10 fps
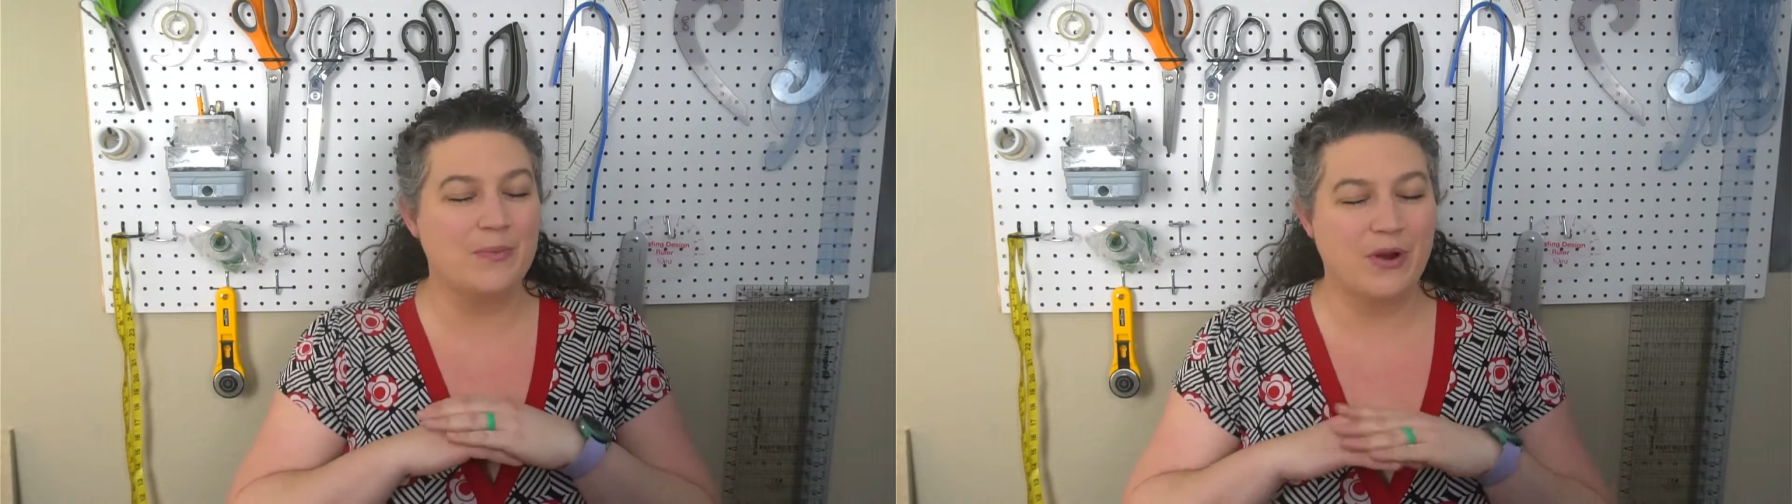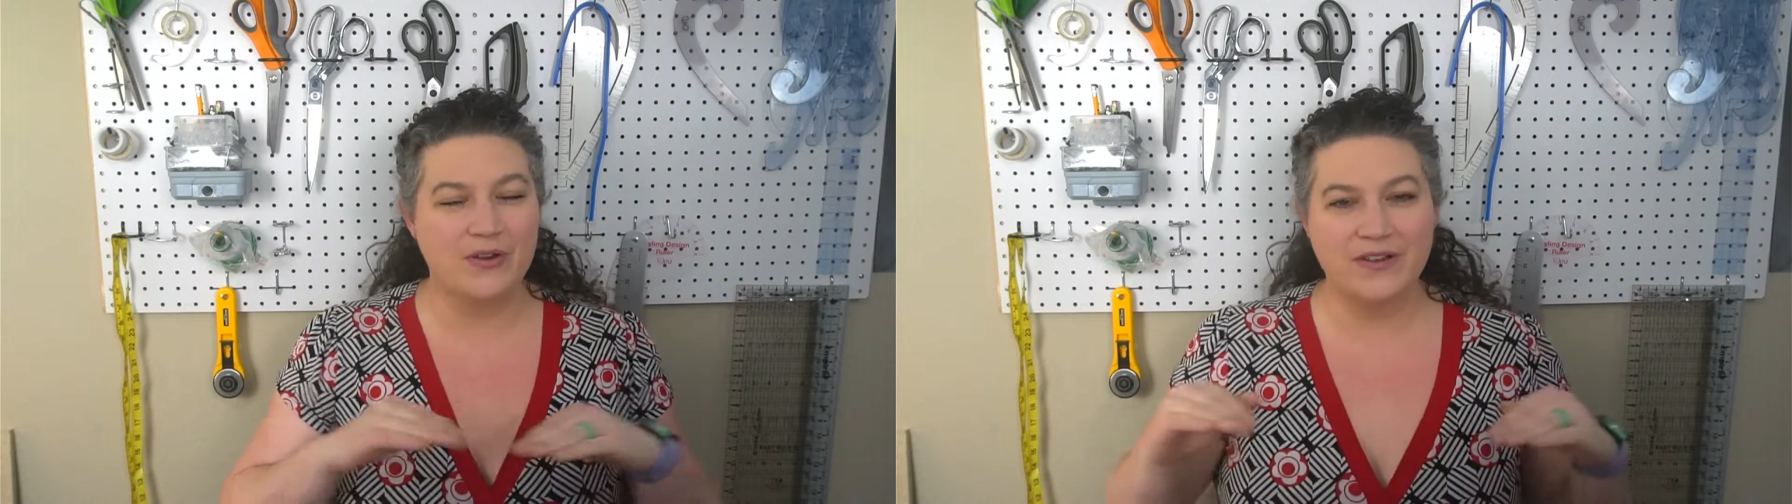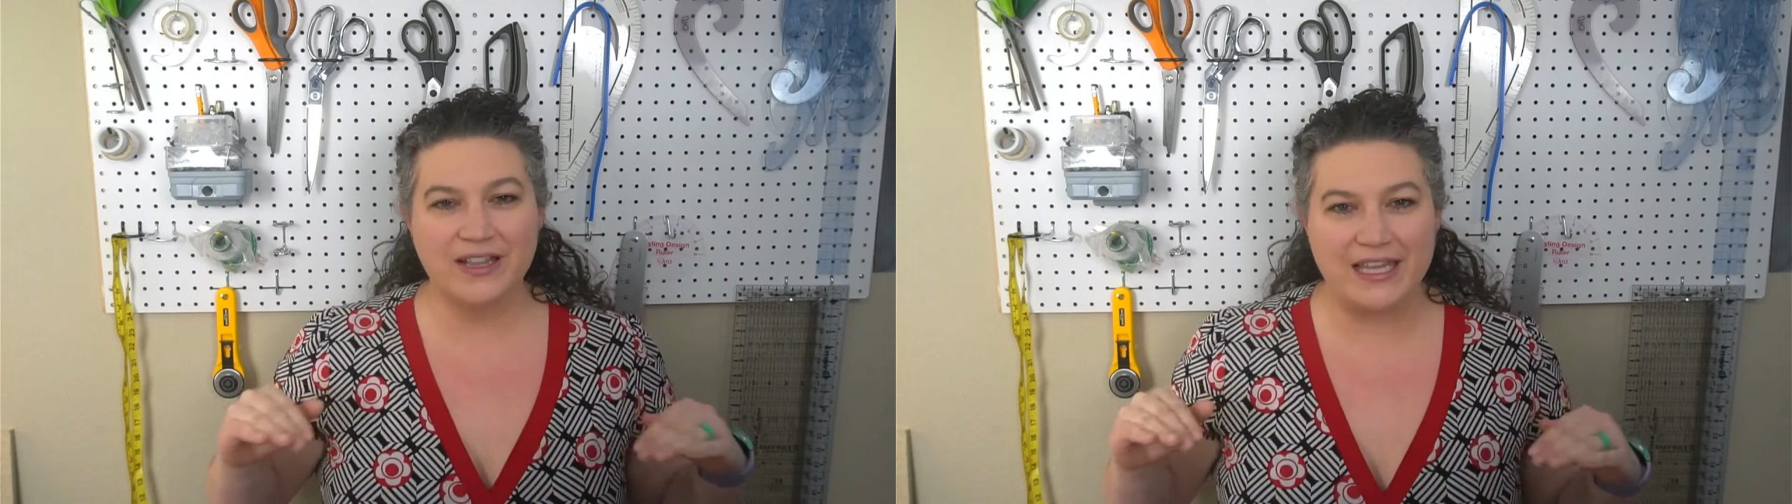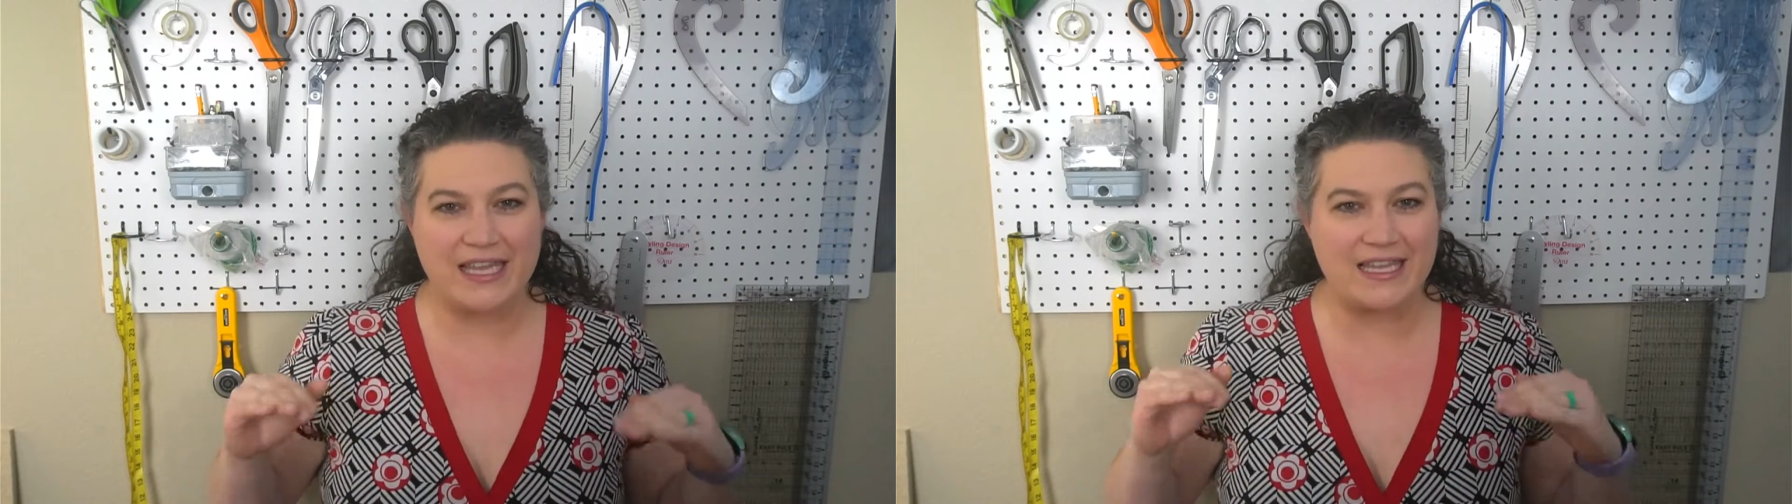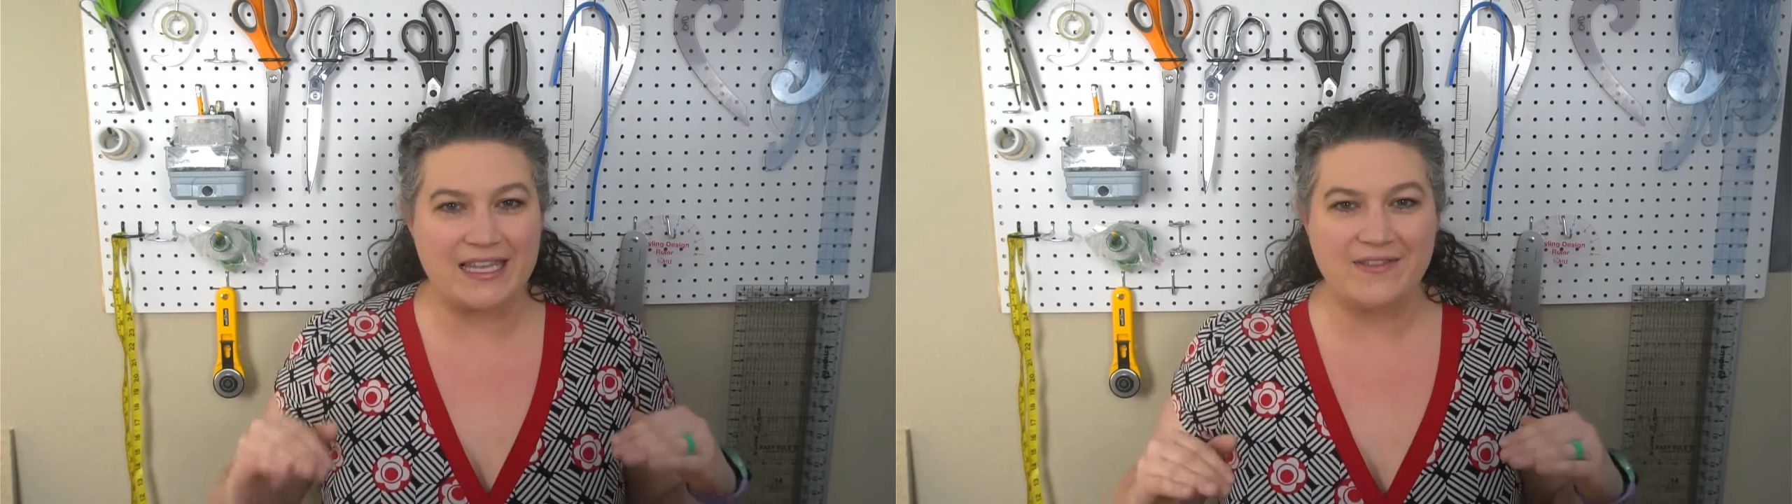
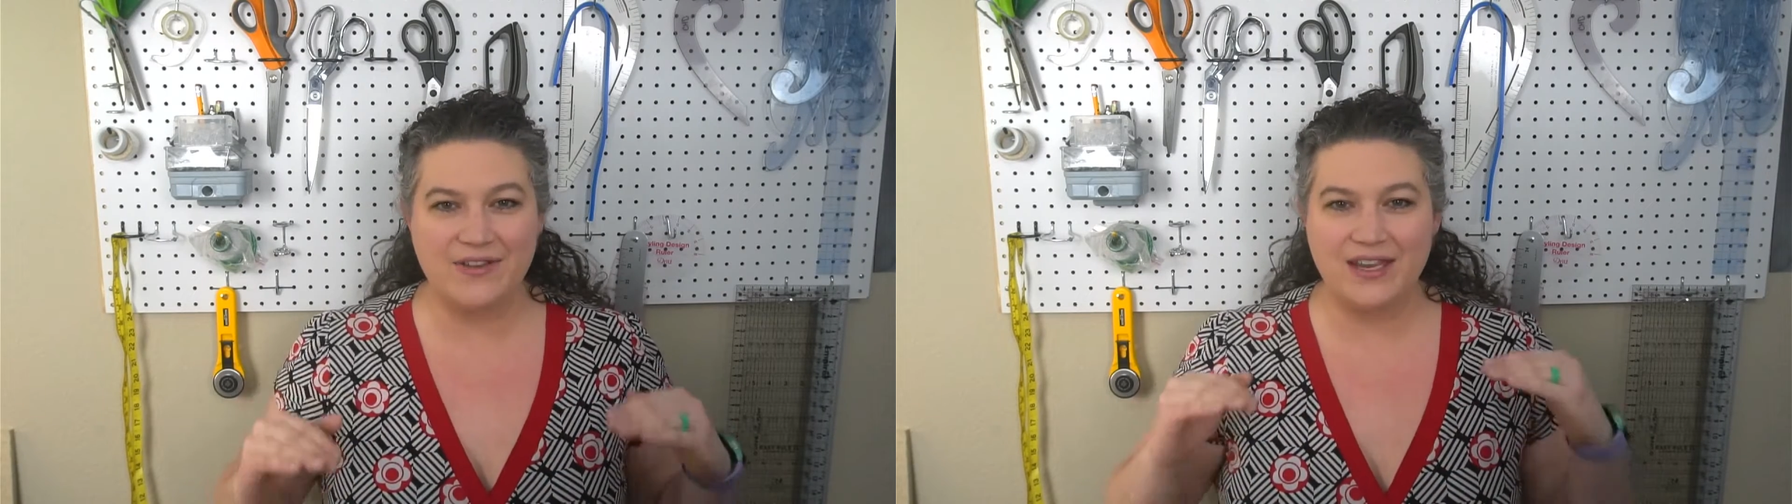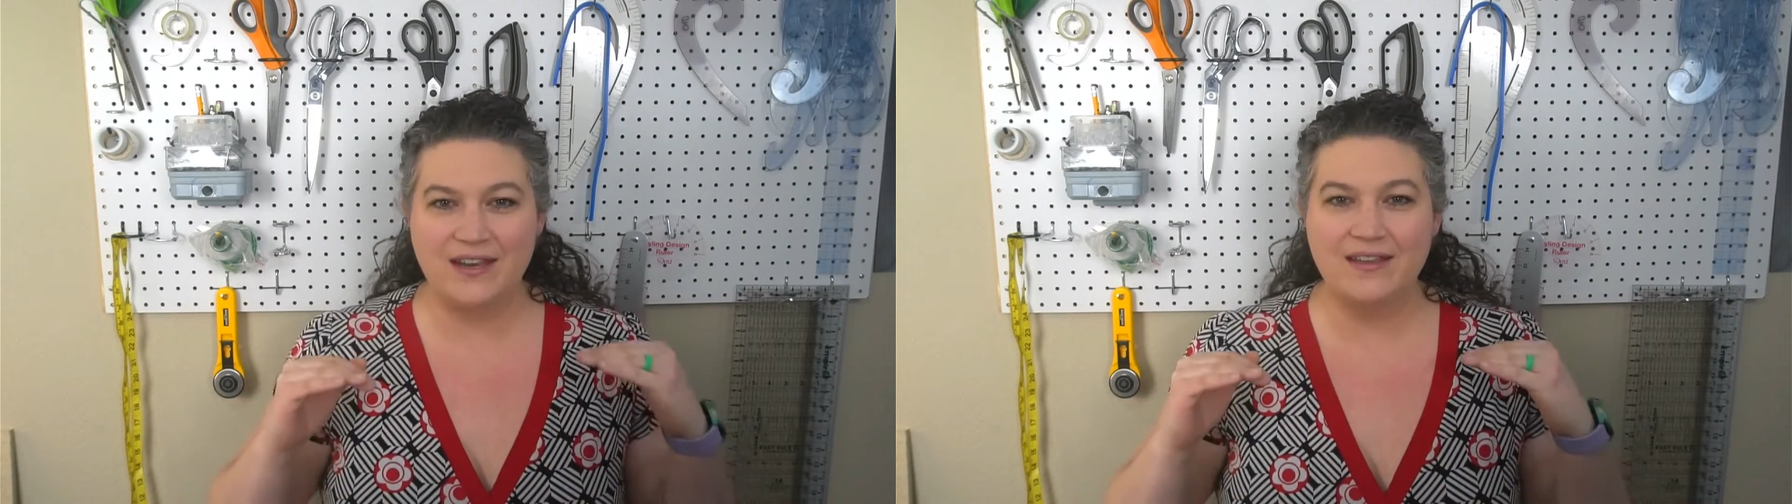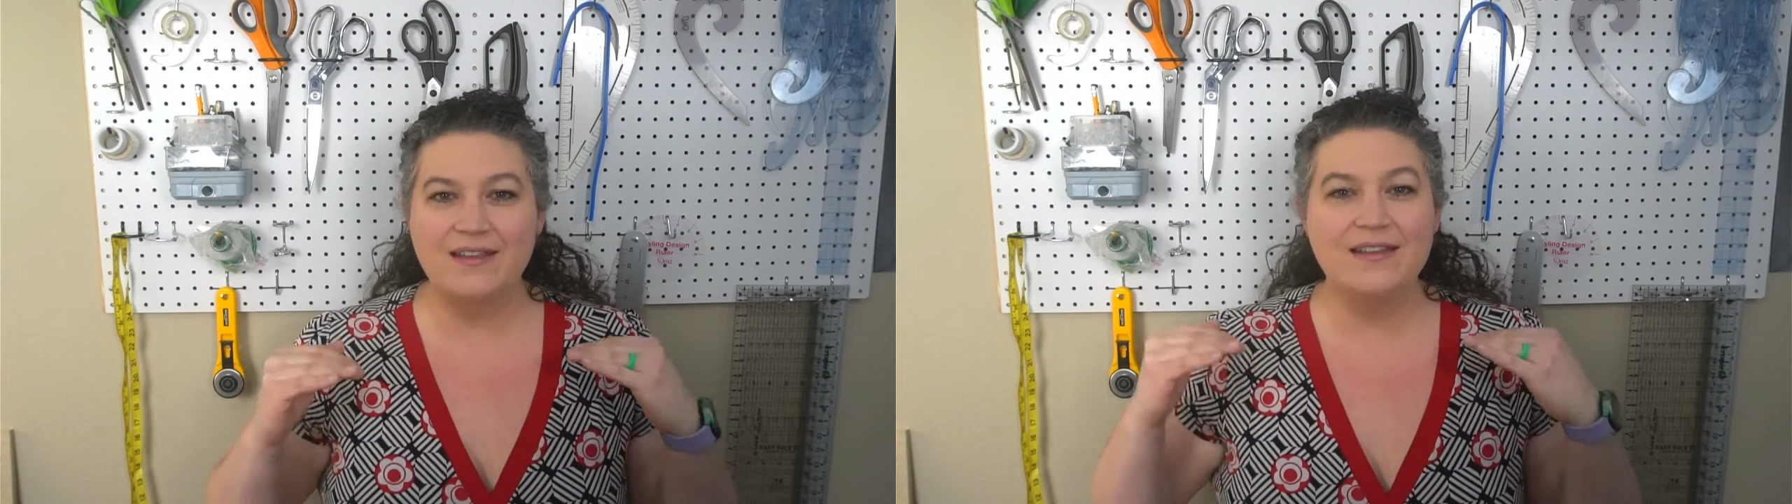perfectly even